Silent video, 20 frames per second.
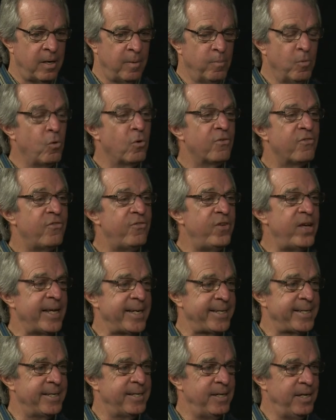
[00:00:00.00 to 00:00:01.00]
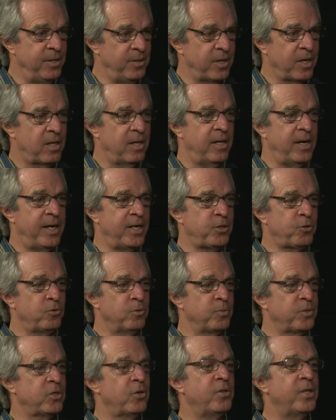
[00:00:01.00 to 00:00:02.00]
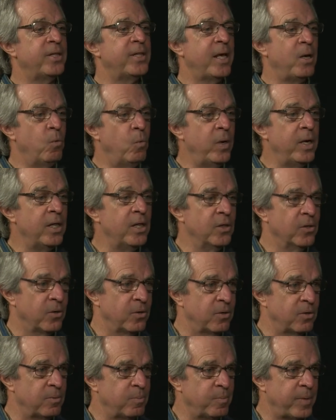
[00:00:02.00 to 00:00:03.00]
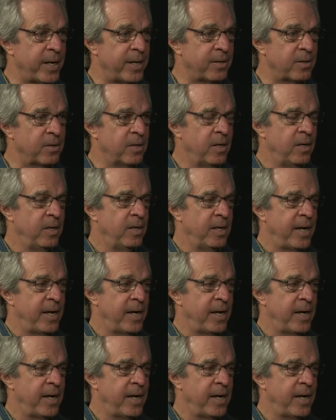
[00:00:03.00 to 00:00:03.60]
more fit in the classroom so that they will learn better.